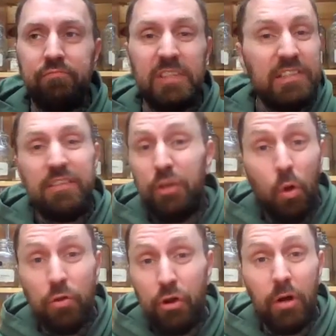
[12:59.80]
This is an
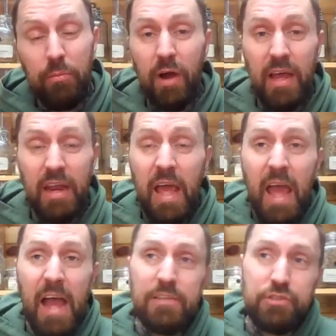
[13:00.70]
old herb, right?
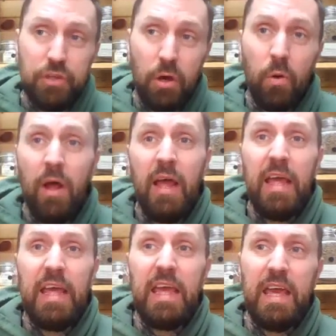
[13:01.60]
And so
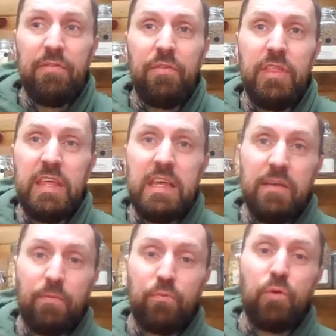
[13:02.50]
if the
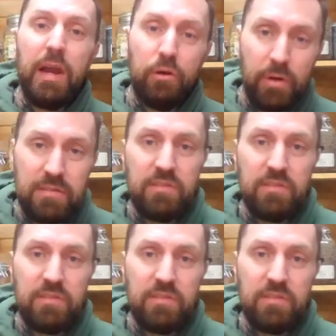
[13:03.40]
fragrance,